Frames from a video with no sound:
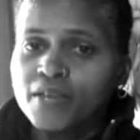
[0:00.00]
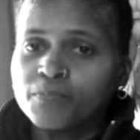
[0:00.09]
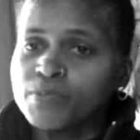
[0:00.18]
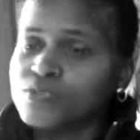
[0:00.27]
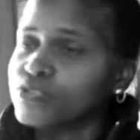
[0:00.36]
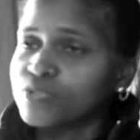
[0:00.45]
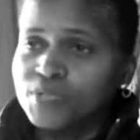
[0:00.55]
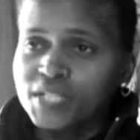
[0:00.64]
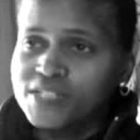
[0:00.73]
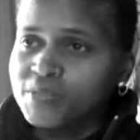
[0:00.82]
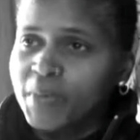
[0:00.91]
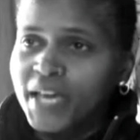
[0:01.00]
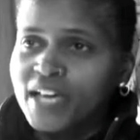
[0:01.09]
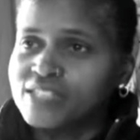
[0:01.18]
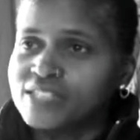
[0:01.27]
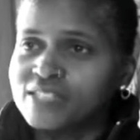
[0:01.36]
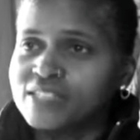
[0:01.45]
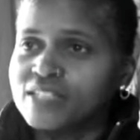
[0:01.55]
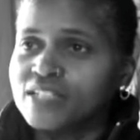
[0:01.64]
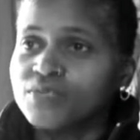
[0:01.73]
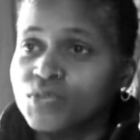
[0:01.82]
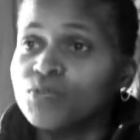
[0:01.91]
and pursue it as a passion.
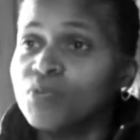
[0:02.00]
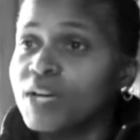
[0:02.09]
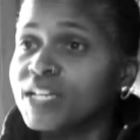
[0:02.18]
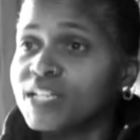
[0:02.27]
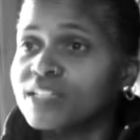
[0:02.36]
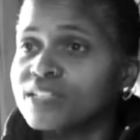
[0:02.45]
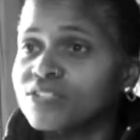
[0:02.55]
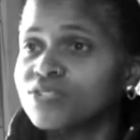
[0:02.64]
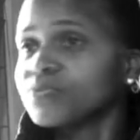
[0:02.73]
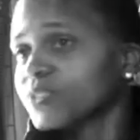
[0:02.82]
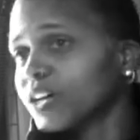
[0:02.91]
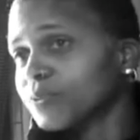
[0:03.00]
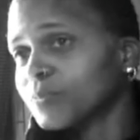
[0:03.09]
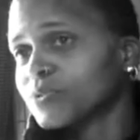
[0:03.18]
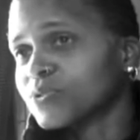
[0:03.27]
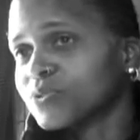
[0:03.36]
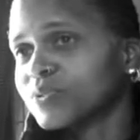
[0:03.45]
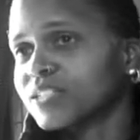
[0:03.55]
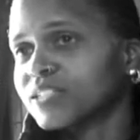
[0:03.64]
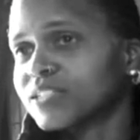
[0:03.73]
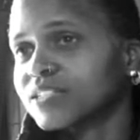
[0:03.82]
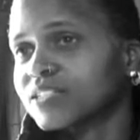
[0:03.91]
If you want it, you've got to pursue
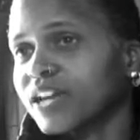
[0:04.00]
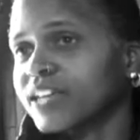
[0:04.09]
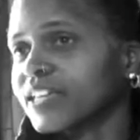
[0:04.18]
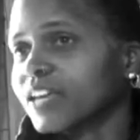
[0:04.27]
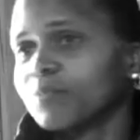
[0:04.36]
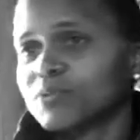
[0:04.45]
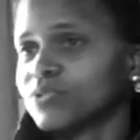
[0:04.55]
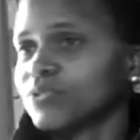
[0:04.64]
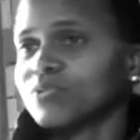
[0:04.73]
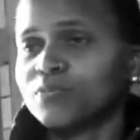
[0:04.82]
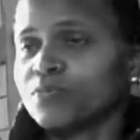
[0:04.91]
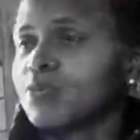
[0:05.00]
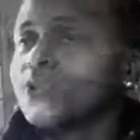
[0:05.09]
it. I can't pursue it